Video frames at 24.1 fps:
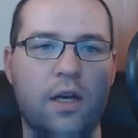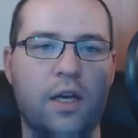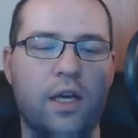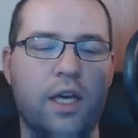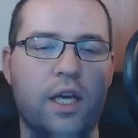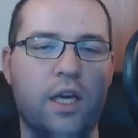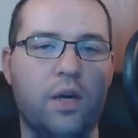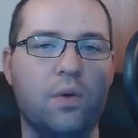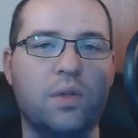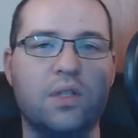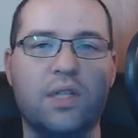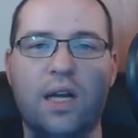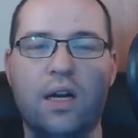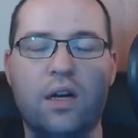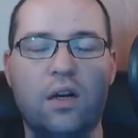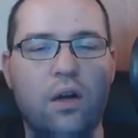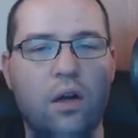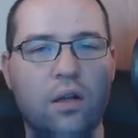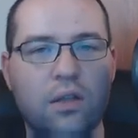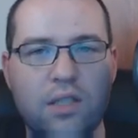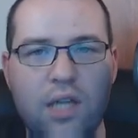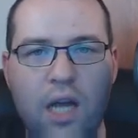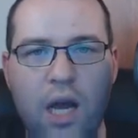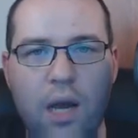it was at an
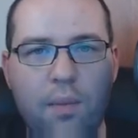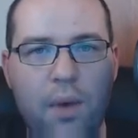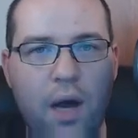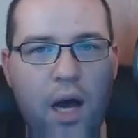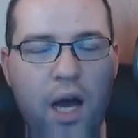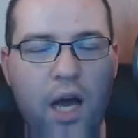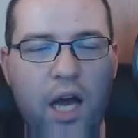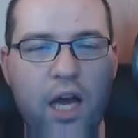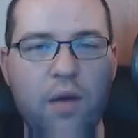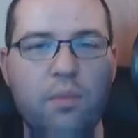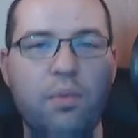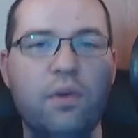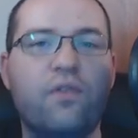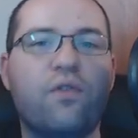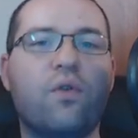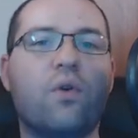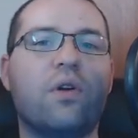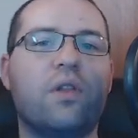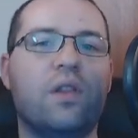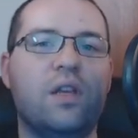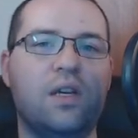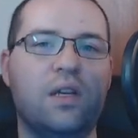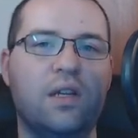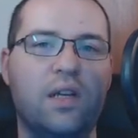all-time high before
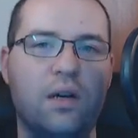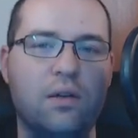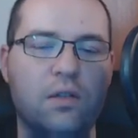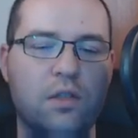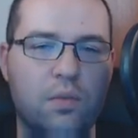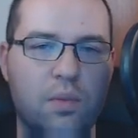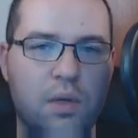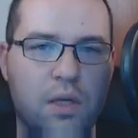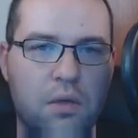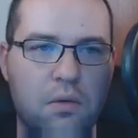the announcement.